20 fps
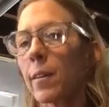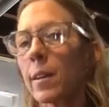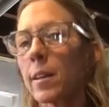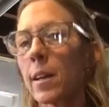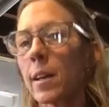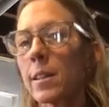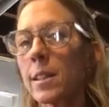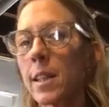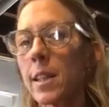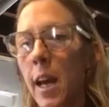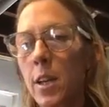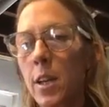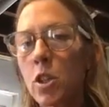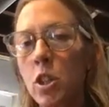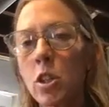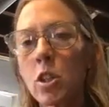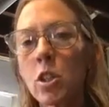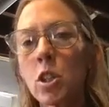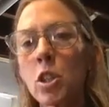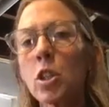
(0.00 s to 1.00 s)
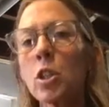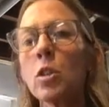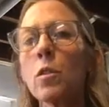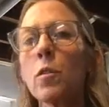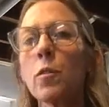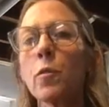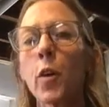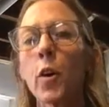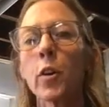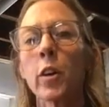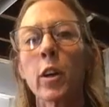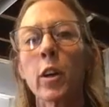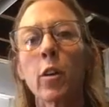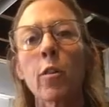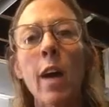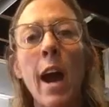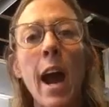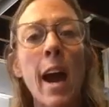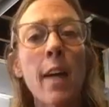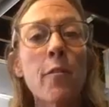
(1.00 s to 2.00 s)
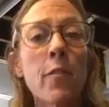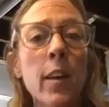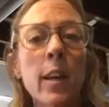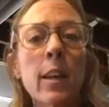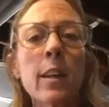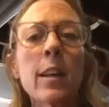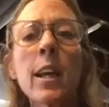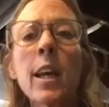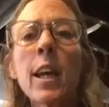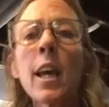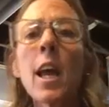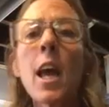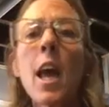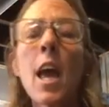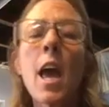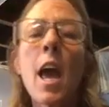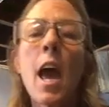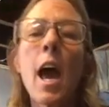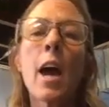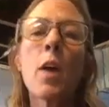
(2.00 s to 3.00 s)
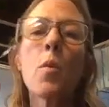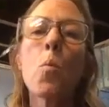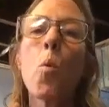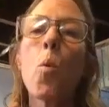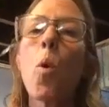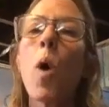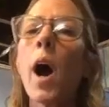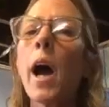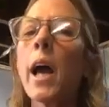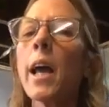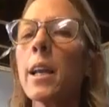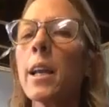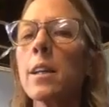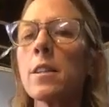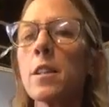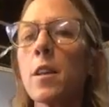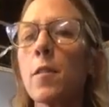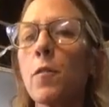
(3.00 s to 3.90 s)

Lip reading: attention to photographically, and what is the